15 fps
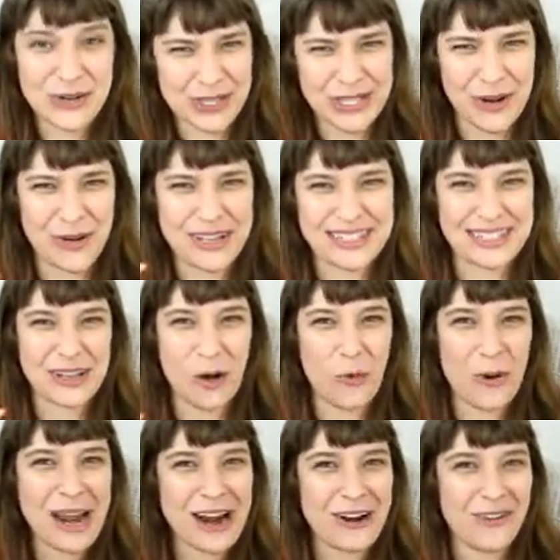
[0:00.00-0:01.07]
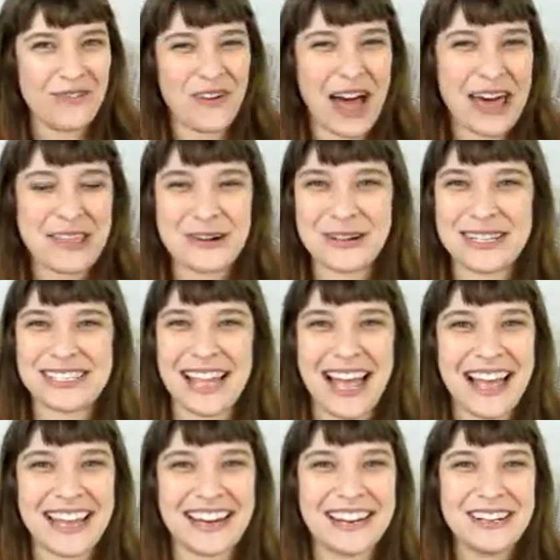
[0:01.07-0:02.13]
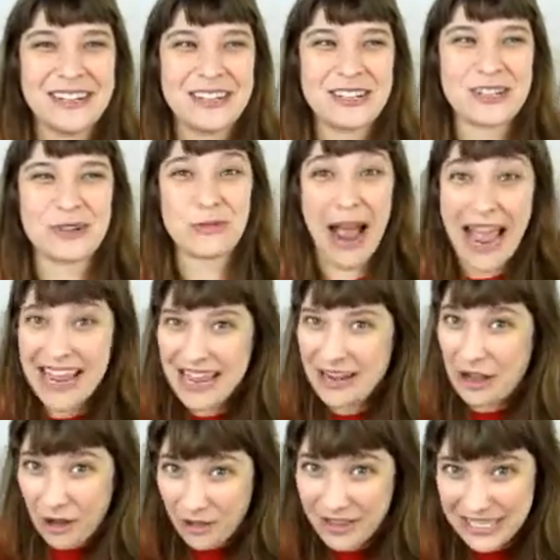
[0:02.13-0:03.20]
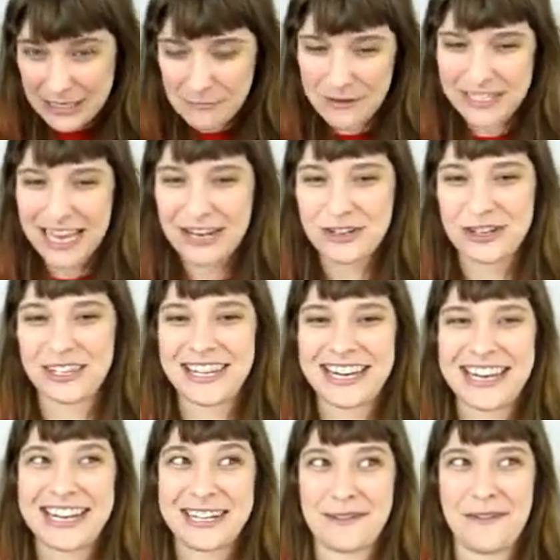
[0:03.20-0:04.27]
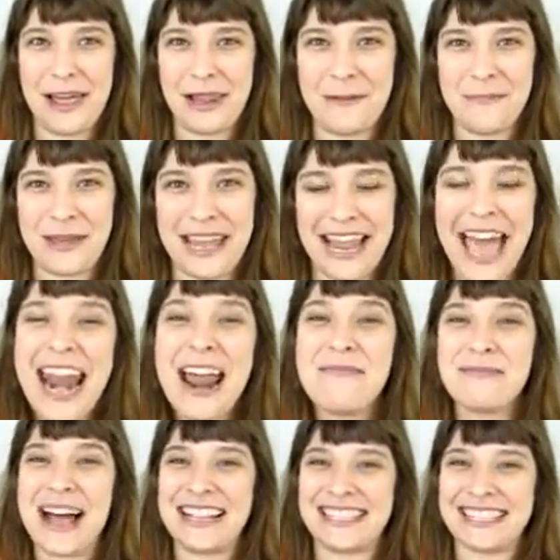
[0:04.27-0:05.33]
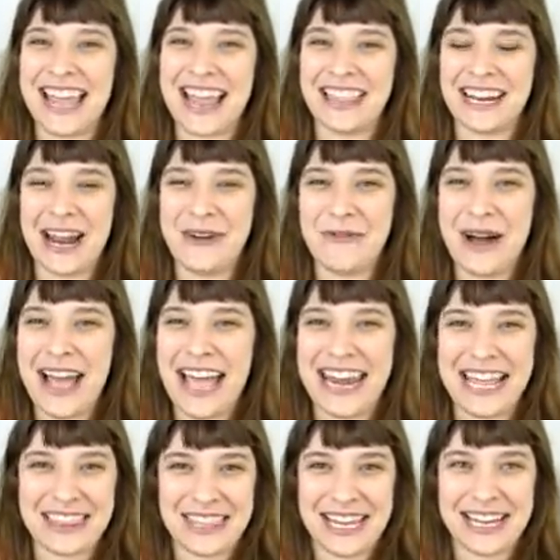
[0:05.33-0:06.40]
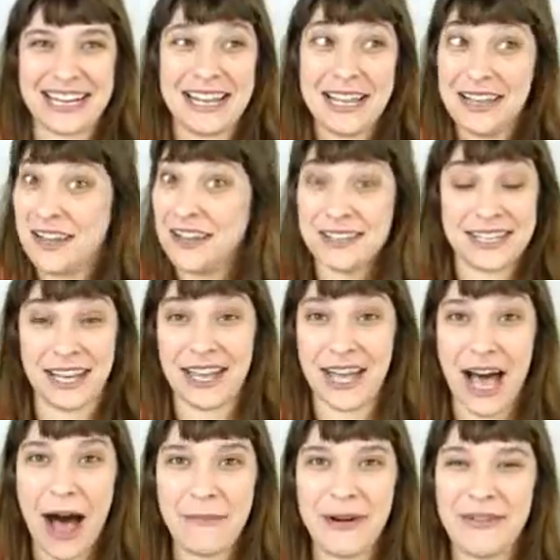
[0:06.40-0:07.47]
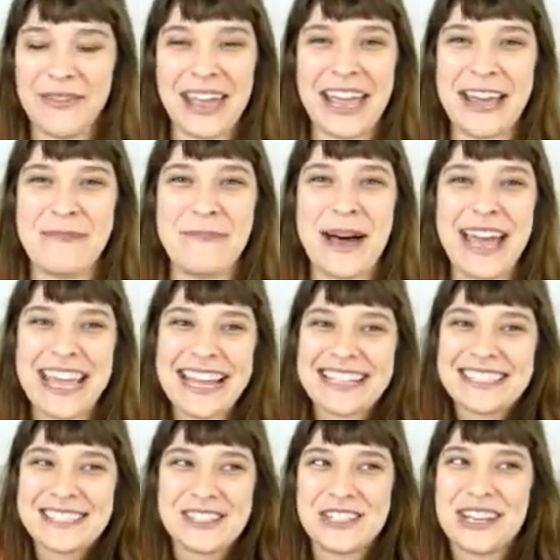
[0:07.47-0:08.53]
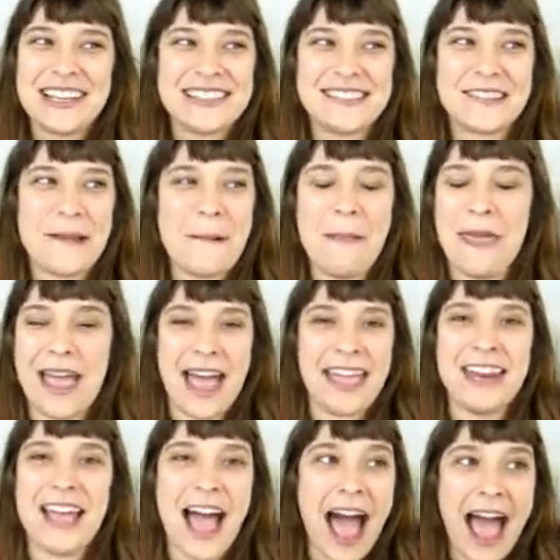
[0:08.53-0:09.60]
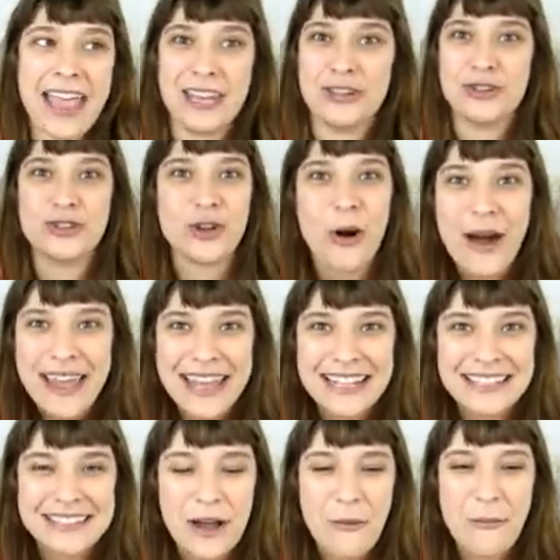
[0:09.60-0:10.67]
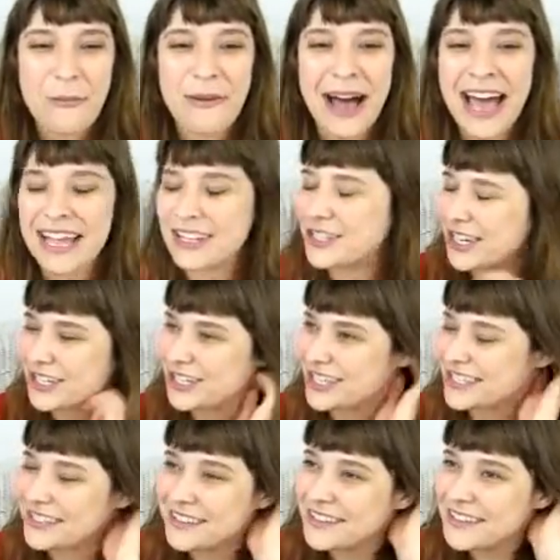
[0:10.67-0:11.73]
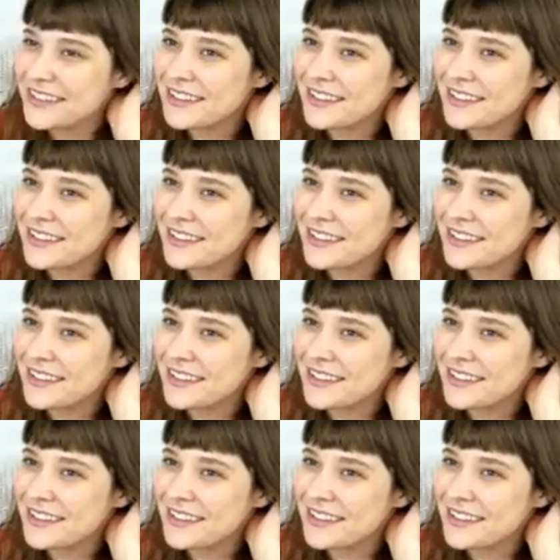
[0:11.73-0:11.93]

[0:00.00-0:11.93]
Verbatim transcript: So it's a weird father son triangle that's potentially developing. And I'm not saying that I want anything to come of it but it's just, it, I enjoy it so much. I just